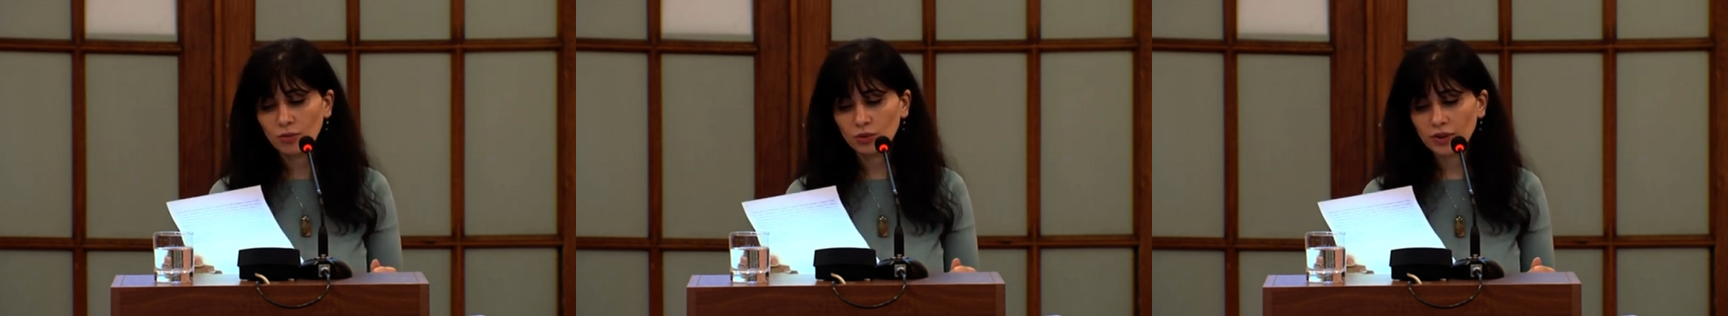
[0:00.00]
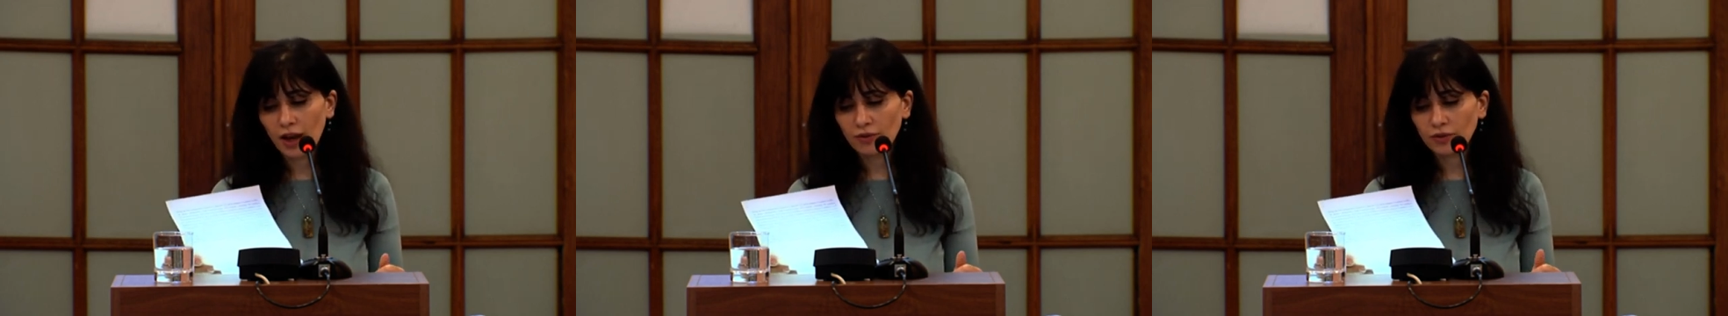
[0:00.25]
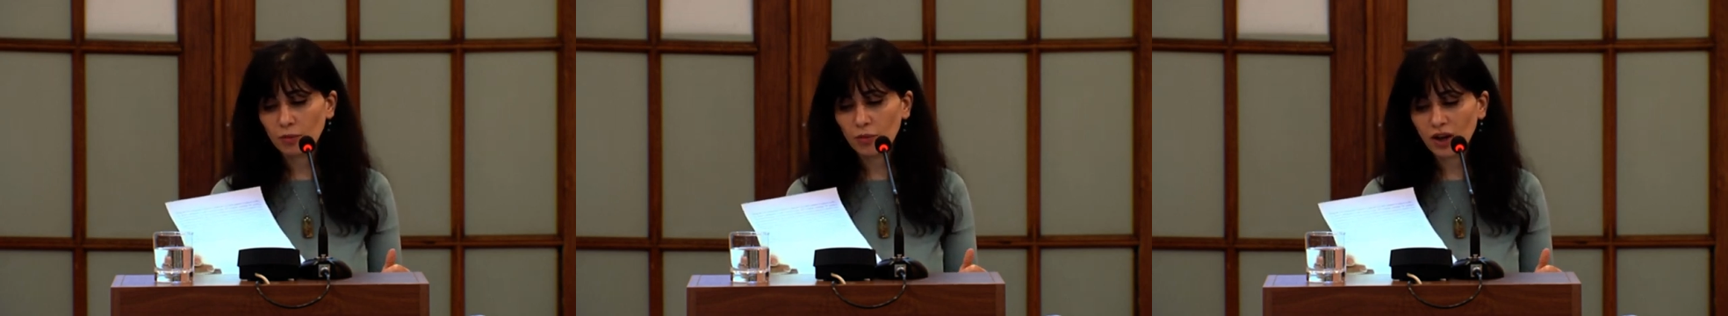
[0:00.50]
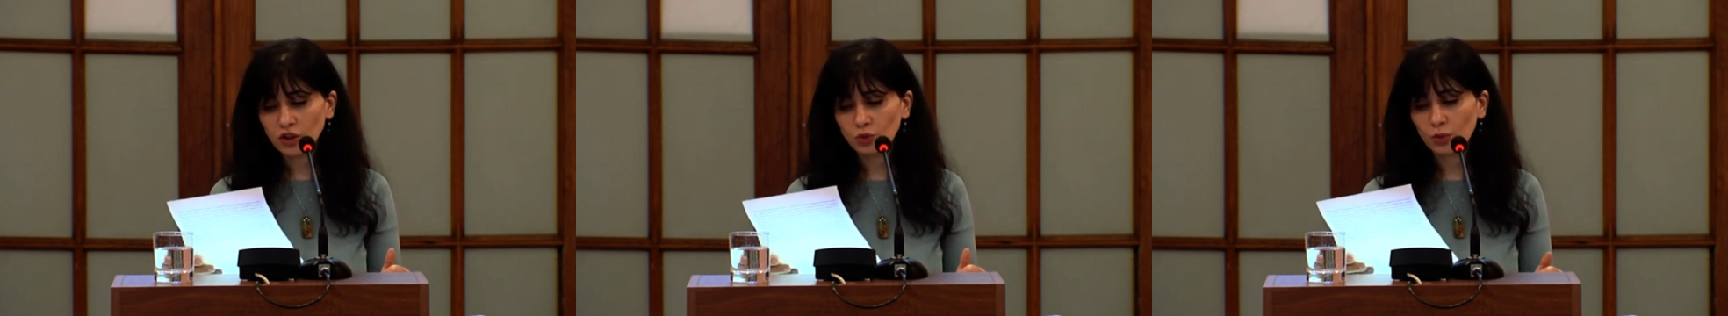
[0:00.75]
would have a
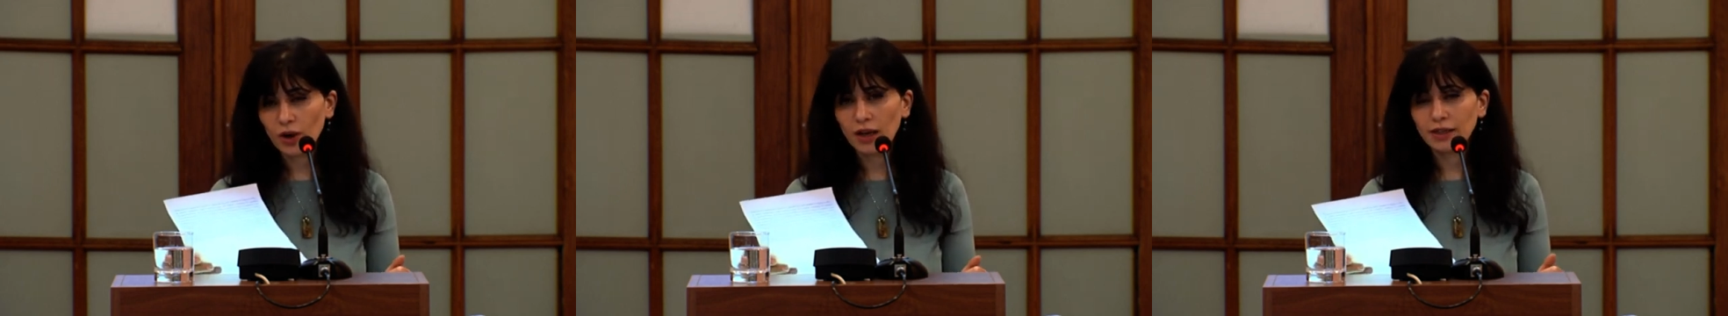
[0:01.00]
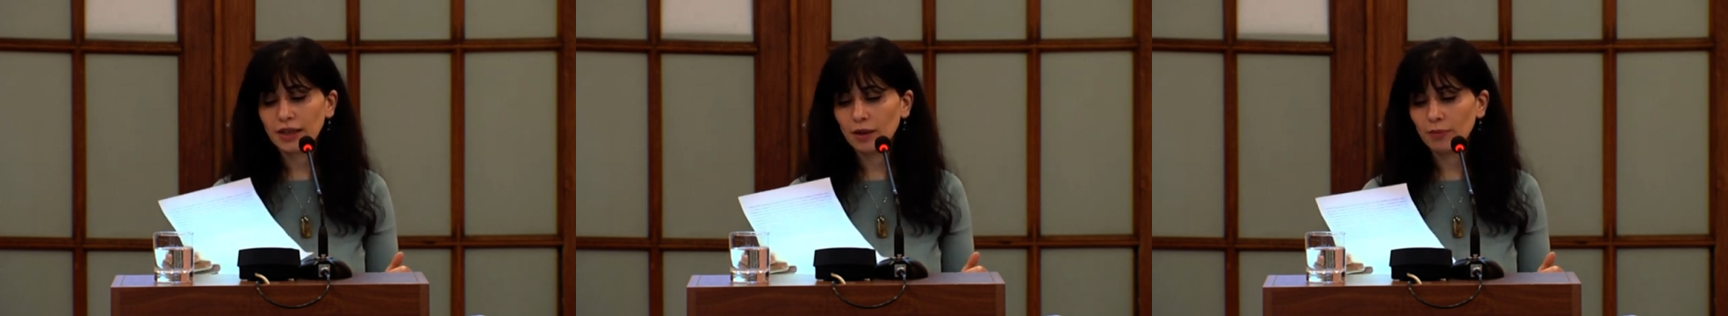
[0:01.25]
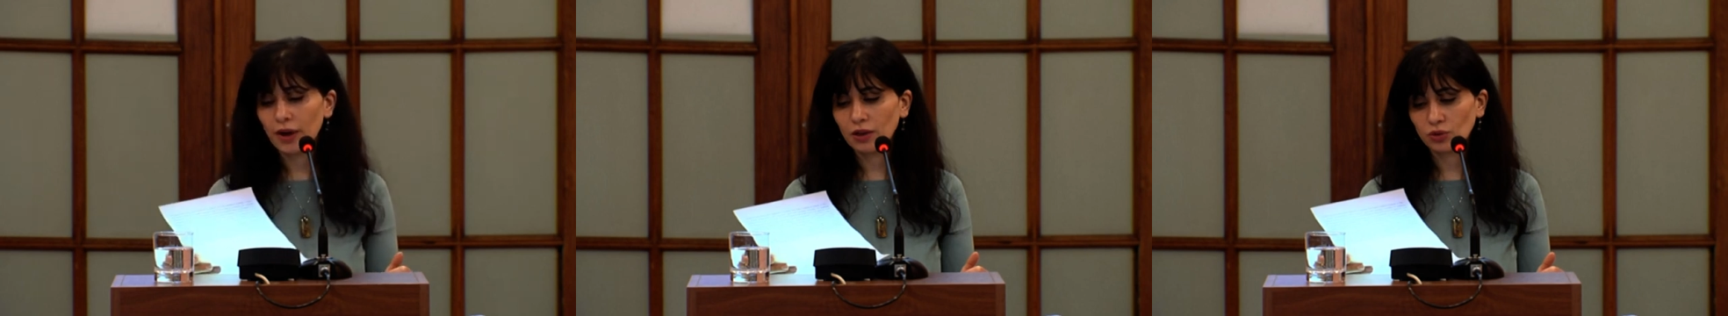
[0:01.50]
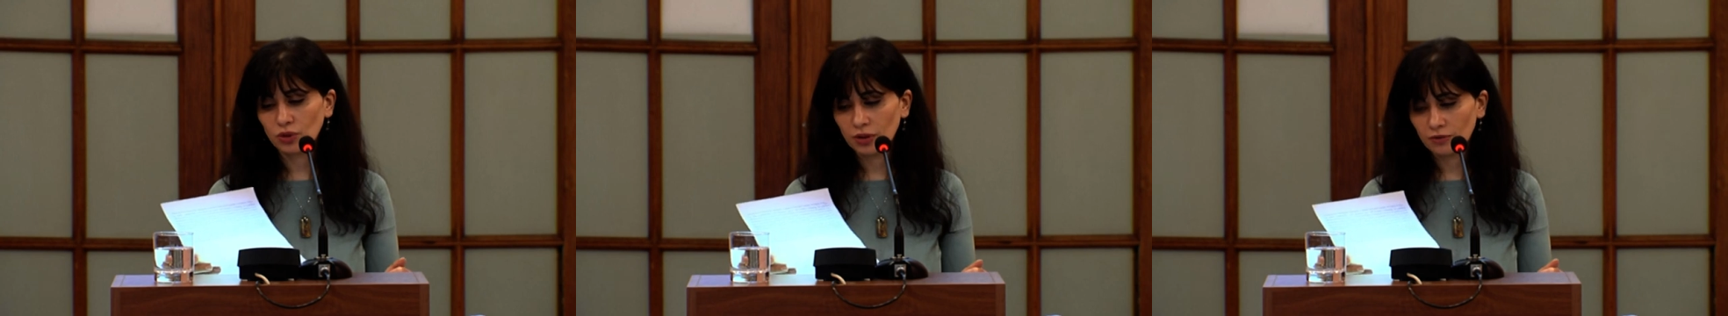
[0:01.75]
much wider
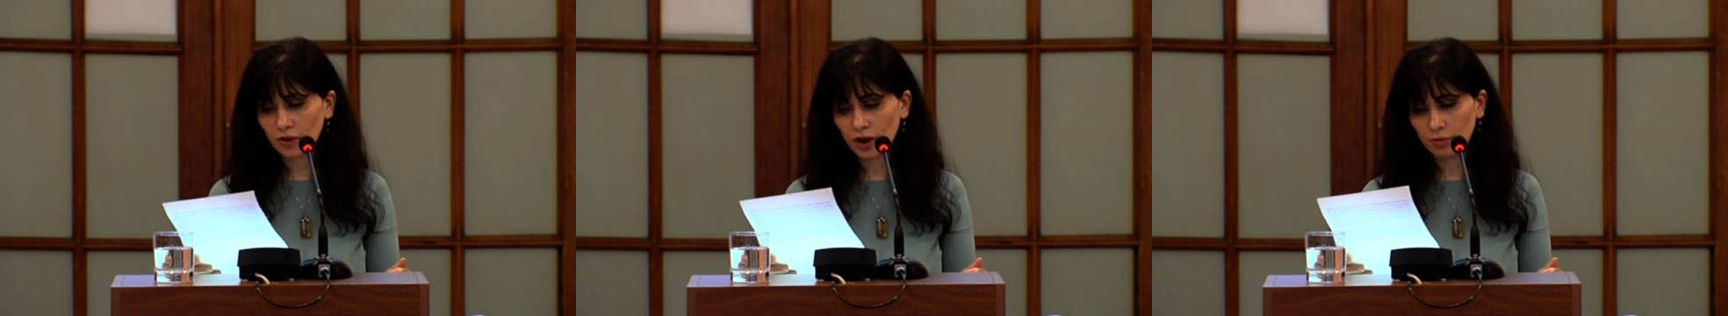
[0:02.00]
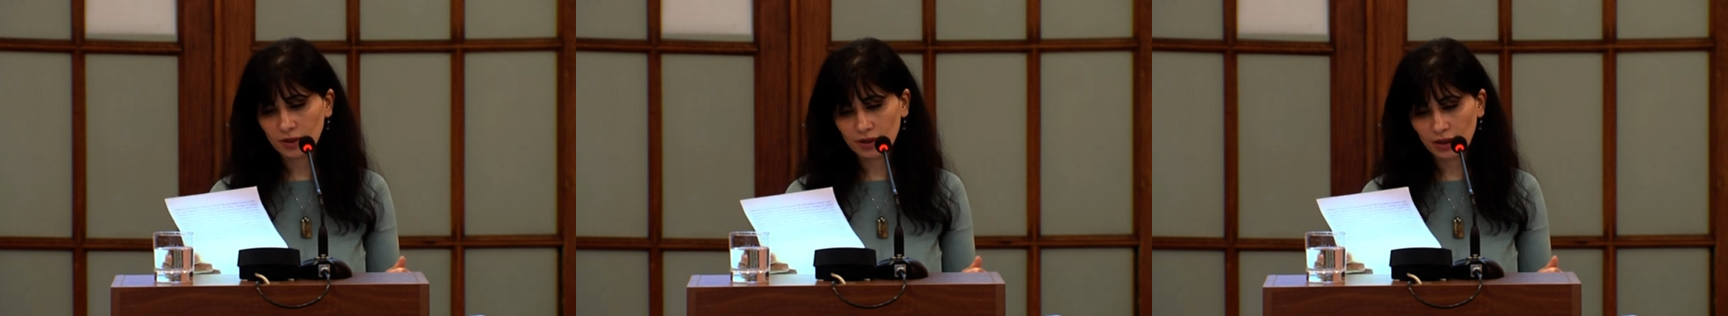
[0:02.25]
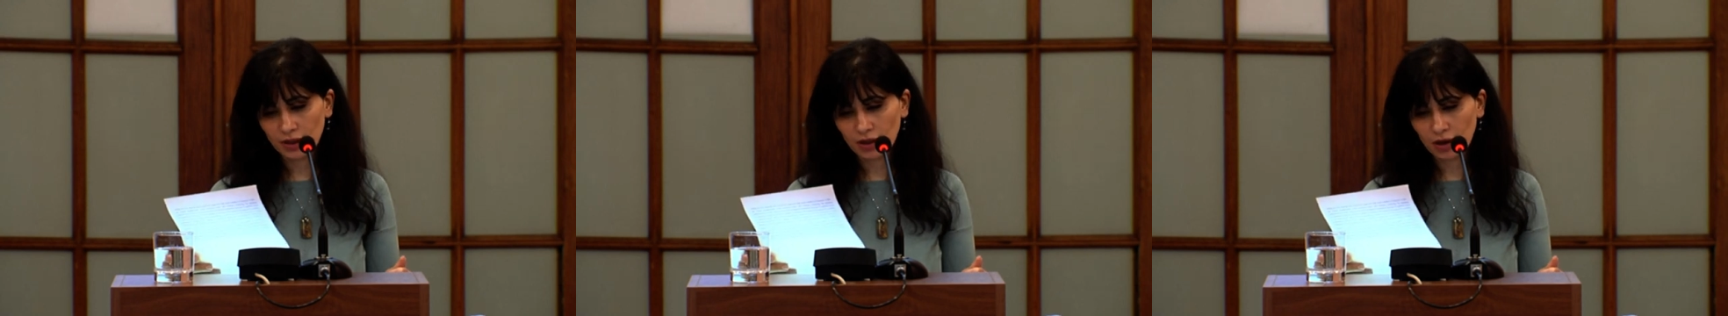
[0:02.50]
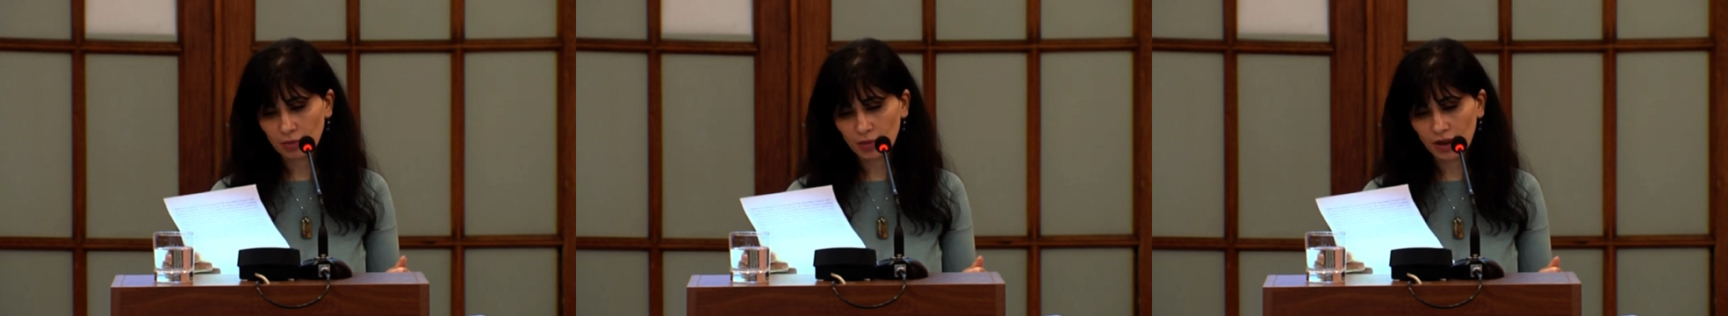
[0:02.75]
impact on environment in
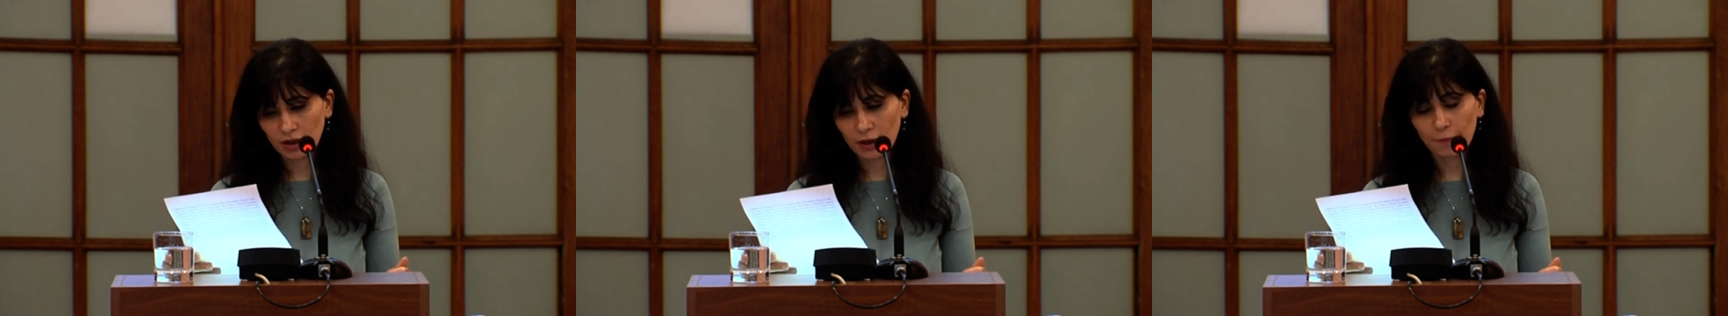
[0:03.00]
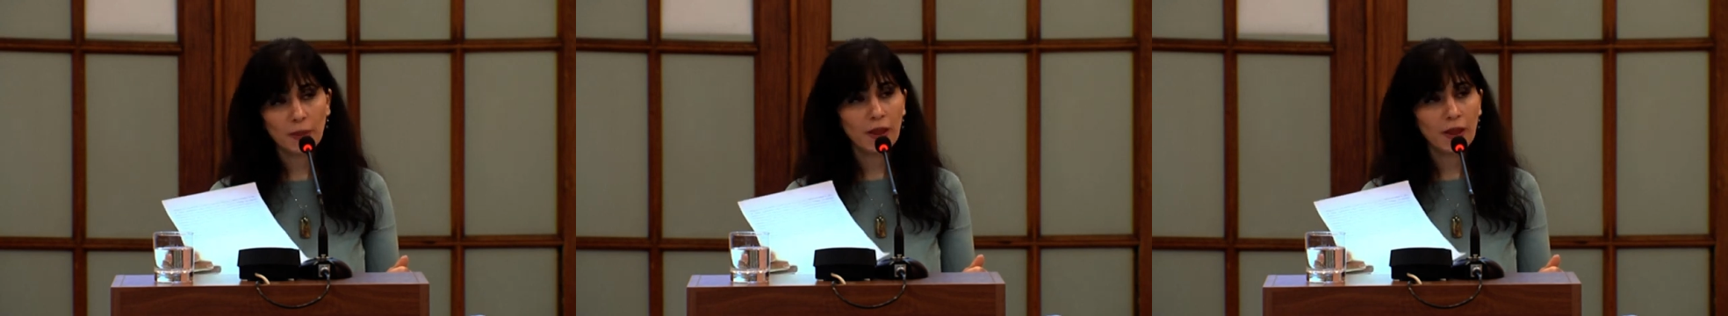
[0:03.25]
Armenia.